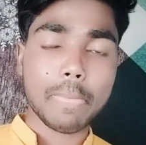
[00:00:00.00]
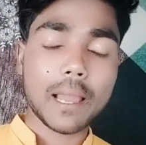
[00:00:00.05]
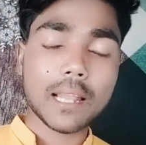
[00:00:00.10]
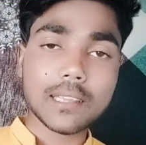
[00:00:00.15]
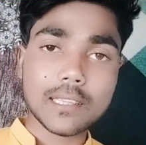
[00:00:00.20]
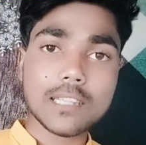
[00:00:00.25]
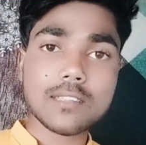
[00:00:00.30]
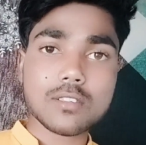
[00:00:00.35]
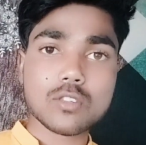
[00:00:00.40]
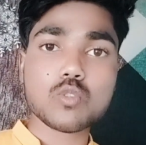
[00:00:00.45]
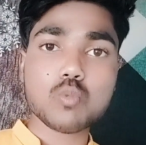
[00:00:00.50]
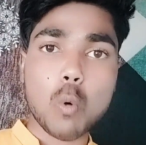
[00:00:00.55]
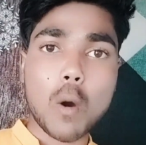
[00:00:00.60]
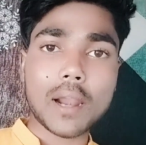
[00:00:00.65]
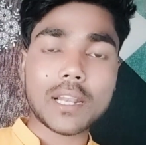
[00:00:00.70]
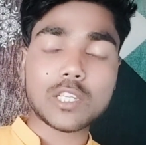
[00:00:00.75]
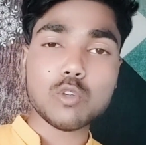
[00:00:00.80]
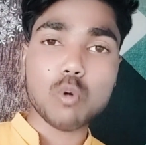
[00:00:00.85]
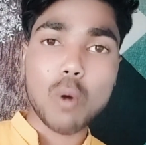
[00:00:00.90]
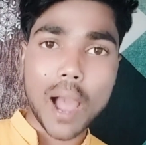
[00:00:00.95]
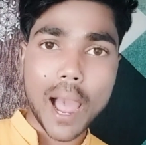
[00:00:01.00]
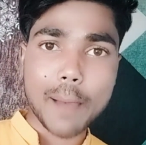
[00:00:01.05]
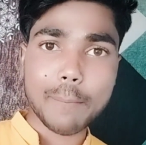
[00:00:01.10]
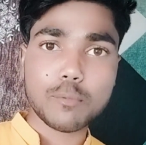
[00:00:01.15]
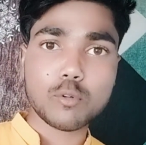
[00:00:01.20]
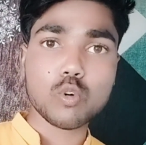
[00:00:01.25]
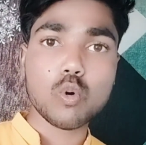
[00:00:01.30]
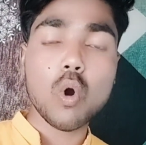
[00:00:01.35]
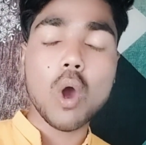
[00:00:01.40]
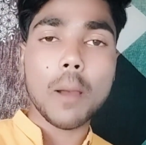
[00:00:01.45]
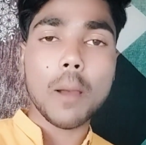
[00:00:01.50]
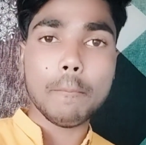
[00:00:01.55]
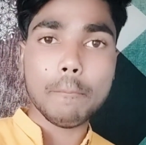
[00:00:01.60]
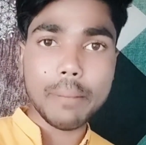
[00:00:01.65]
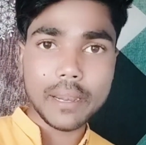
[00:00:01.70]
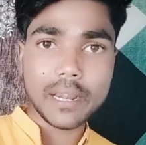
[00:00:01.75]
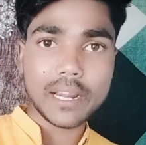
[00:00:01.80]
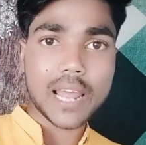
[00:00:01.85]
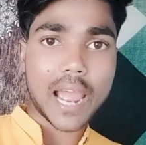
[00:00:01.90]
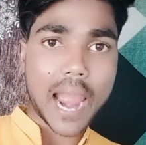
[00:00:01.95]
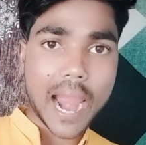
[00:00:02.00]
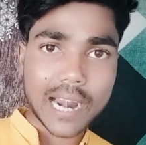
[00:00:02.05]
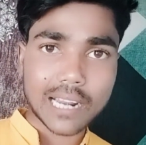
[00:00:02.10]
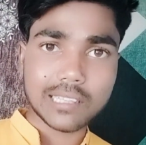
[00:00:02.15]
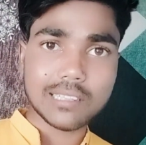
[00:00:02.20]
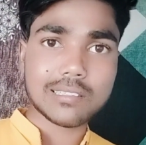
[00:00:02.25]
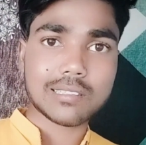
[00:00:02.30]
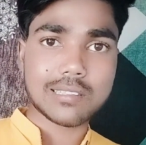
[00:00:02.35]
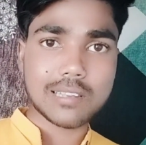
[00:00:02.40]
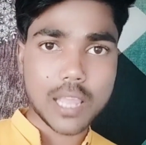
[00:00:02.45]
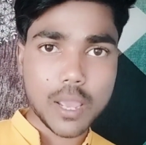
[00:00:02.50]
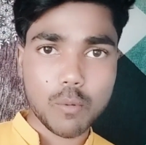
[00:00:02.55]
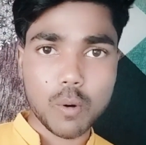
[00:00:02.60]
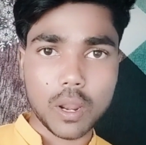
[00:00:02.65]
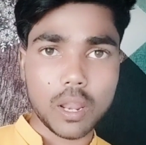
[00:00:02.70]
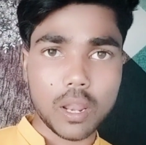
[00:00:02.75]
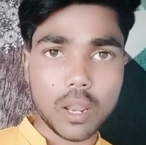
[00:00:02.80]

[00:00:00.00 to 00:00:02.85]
and this is what you have to build at this level.